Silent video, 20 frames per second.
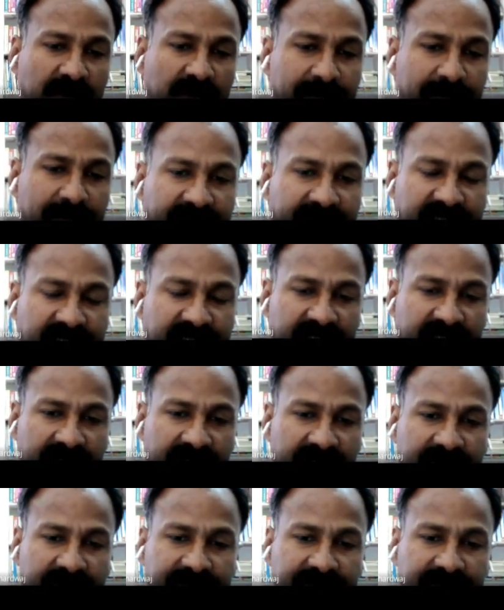
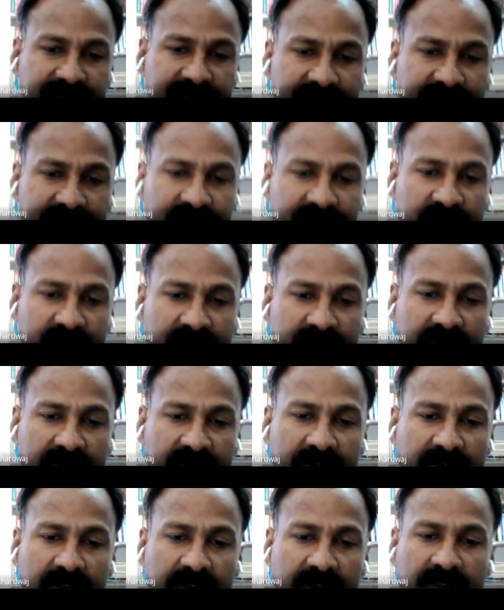prediction,
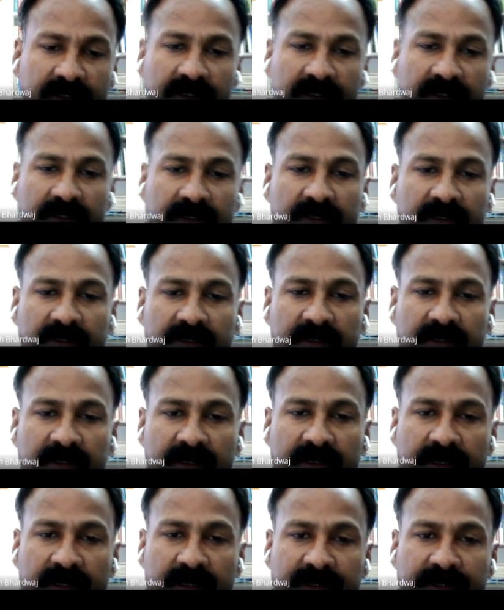
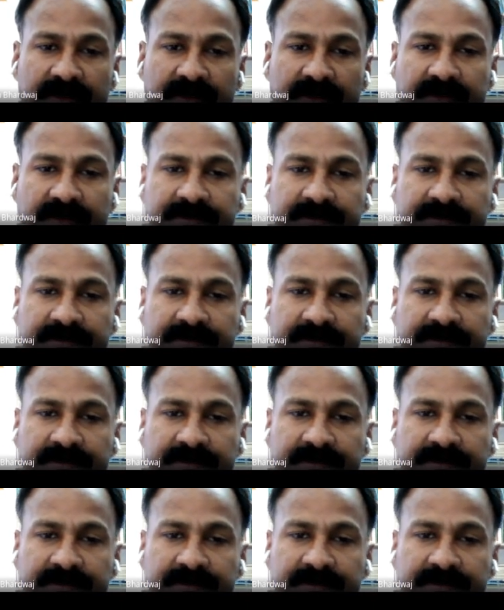and